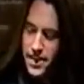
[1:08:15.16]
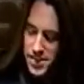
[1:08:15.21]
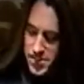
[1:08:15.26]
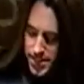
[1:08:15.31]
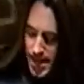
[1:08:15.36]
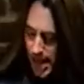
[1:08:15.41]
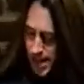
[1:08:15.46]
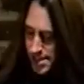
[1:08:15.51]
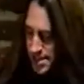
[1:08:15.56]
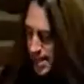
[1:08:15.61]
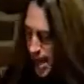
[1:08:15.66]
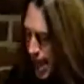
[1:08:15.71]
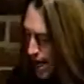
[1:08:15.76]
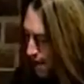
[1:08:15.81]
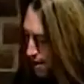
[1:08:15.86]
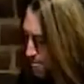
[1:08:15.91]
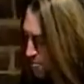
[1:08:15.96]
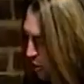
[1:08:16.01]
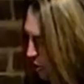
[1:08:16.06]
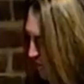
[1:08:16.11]
this next take,
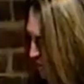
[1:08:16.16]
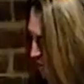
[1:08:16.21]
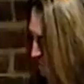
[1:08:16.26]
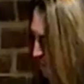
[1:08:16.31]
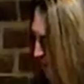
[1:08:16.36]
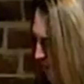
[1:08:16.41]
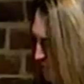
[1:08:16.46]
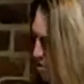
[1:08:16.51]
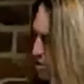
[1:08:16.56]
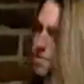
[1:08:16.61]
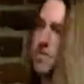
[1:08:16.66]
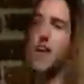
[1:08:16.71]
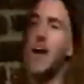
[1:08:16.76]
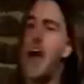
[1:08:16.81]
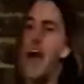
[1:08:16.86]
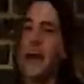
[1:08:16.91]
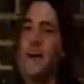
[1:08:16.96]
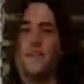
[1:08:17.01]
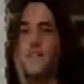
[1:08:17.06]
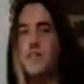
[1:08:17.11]
more special
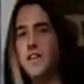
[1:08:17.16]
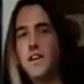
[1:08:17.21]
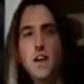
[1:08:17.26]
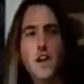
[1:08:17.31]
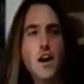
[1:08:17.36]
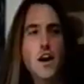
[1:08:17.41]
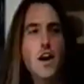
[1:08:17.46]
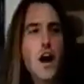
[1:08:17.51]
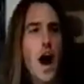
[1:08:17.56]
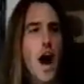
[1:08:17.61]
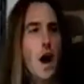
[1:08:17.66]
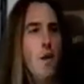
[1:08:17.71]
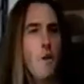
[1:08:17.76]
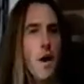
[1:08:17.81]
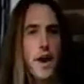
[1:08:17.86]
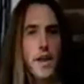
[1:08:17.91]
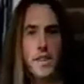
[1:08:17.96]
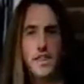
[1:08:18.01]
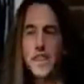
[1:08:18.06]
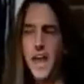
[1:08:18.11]
thanks. I
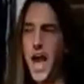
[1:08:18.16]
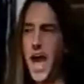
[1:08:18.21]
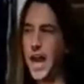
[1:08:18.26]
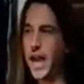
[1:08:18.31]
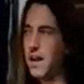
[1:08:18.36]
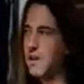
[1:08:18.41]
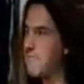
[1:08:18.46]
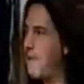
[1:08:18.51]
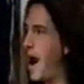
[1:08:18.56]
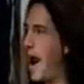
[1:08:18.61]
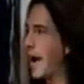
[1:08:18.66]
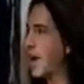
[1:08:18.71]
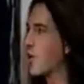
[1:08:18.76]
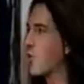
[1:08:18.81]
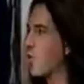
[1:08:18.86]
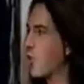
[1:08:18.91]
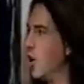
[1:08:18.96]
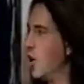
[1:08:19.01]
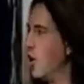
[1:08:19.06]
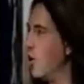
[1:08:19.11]
want to thank my
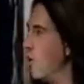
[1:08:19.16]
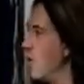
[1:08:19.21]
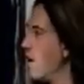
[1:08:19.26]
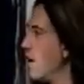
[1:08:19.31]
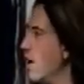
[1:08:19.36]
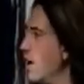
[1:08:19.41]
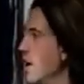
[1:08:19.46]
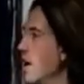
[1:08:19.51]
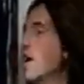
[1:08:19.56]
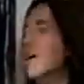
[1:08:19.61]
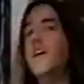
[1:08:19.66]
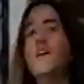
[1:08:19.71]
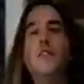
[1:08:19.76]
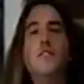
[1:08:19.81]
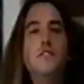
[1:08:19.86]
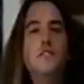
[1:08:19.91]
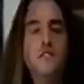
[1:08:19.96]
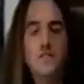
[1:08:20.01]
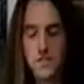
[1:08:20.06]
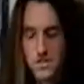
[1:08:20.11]
crew
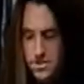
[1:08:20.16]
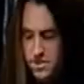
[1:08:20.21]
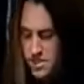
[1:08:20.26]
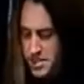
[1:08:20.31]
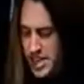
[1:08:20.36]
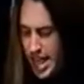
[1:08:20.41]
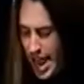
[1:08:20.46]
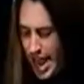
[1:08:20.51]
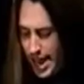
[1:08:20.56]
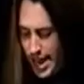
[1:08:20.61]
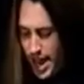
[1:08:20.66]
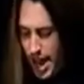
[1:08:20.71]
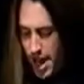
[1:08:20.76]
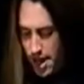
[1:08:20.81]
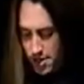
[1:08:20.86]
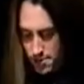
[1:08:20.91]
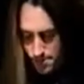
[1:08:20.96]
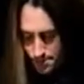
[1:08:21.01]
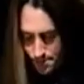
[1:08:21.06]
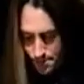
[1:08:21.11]

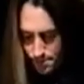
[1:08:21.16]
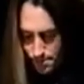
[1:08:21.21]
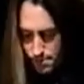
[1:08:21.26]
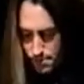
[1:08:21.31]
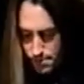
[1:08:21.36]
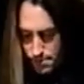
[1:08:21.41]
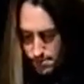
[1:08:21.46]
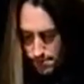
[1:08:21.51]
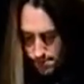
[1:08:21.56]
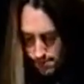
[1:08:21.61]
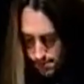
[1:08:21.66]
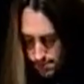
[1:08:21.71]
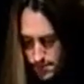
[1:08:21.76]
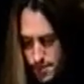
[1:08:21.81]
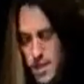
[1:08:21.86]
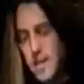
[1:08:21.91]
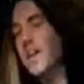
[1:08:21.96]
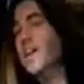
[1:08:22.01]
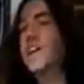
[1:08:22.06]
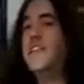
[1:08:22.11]
Dana,
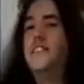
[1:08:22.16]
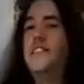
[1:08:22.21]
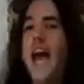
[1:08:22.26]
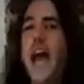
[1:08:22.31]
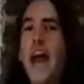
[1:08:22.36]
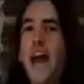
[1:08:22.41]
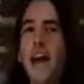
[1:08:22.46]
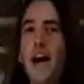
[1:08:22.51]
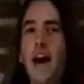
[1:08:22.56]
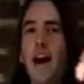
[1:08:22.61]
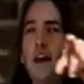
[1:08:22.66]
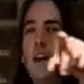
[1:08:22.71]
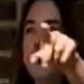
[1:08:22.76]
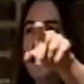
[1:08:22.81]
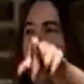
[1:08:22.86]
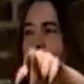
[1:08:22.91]
Dana,